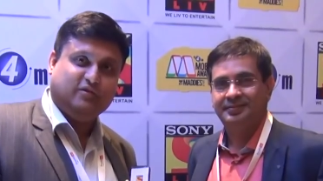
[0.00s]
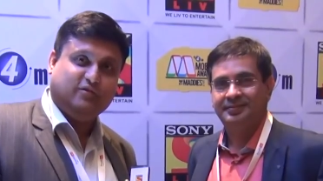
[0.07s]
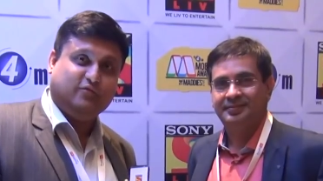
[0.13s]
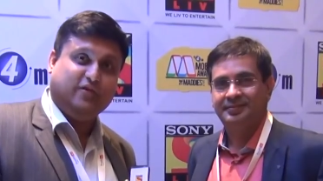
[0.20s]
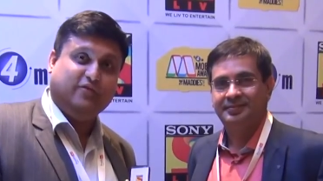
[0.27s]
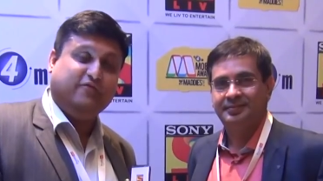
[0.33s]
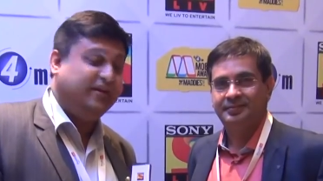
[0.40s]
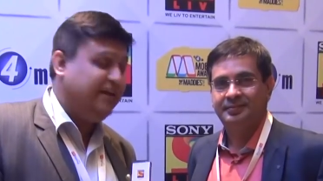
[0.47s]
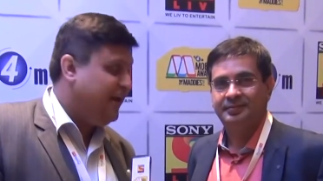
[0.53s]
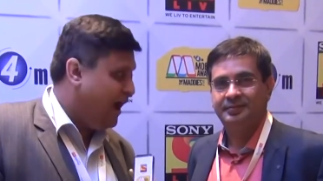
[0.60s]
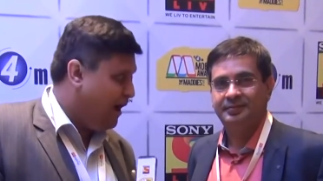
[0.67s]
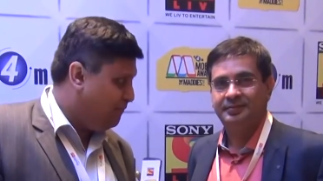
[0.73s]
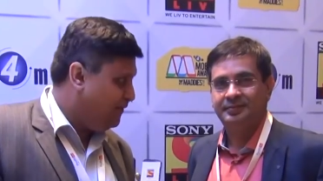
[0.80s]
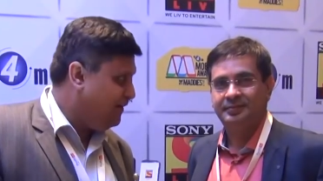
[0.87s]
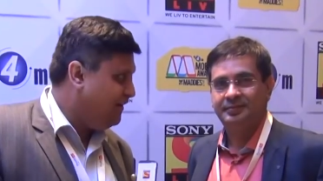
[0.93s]
Speaker 1: So we are very
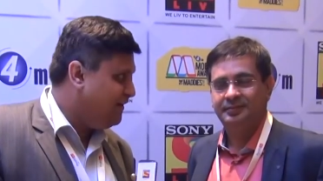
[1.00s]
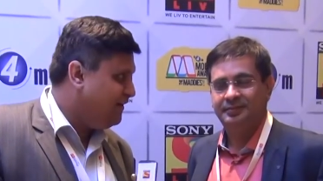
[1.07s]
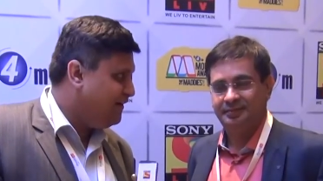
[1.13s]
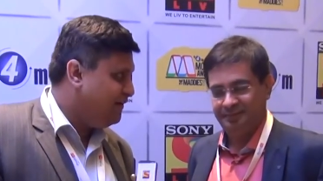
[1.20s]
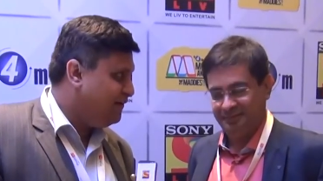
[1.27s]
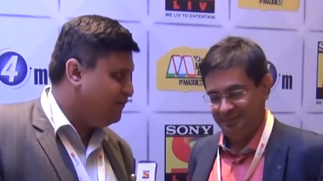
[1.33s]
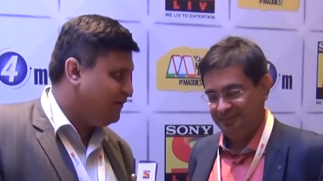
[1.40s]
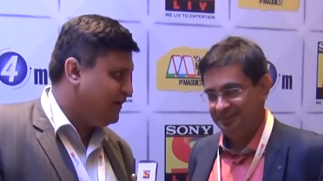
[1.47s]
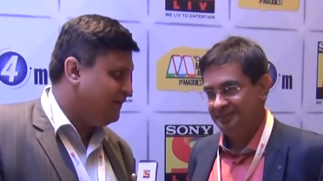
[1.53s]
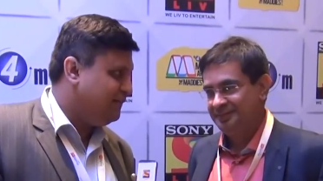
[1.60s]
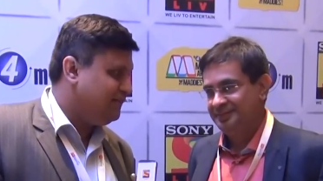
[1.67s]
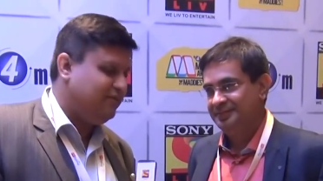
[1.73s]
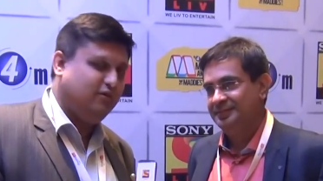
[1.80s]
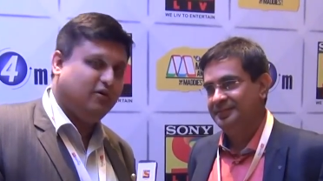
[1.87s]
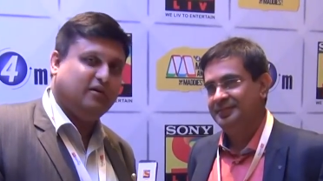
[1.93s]
happy to get
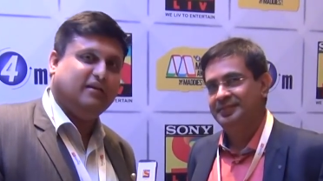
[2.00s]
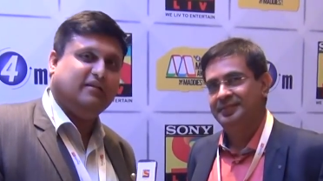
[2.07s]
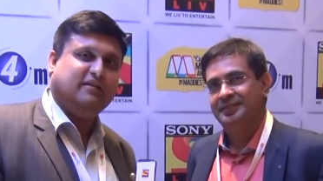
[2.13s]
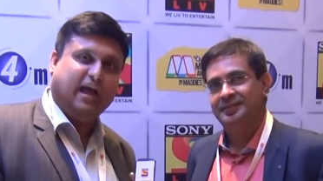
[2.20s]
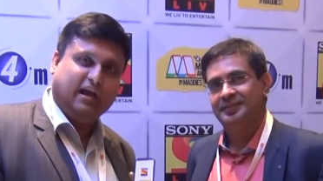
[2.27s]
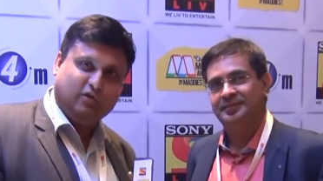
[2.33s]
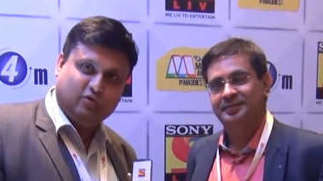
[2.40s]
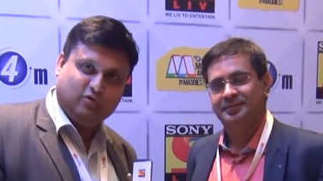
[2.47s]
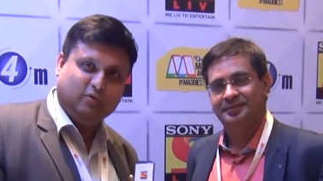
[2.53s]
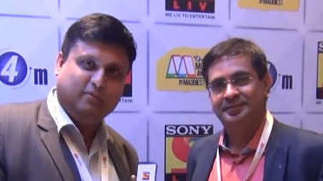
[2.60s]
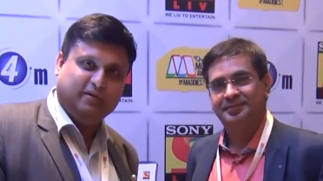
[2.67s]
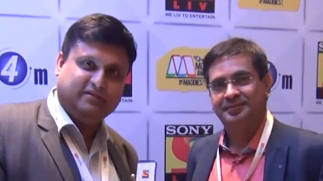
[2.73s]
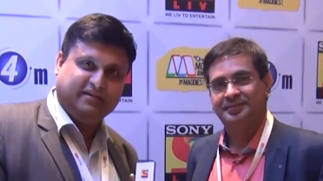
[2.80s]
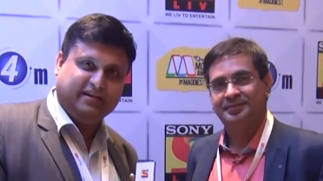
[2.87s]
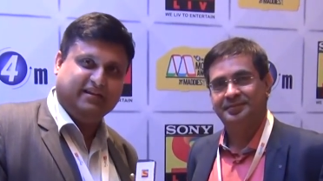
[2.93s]
this award, and thank you so
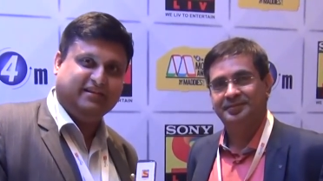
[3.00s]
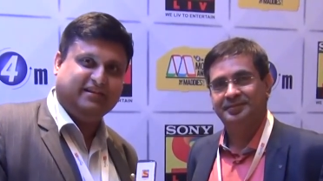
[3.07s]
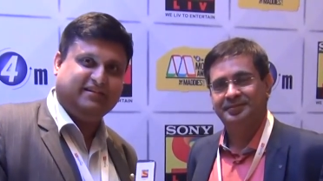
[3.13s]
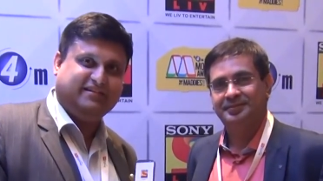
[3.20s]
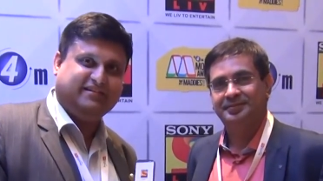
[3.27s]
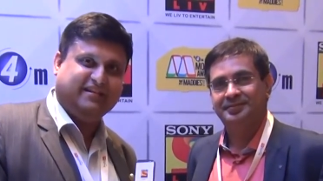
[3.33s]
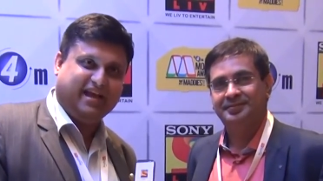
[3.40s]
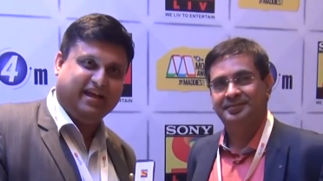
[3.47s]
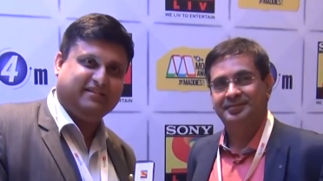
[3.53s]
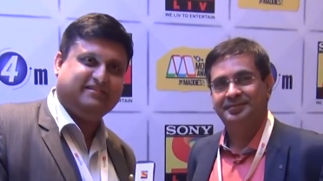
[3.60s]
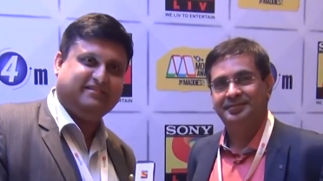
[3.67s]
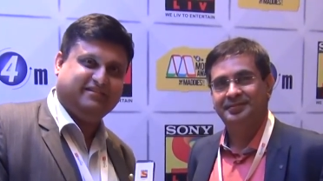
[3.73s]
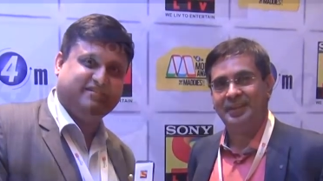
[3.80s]
much again. Thanks.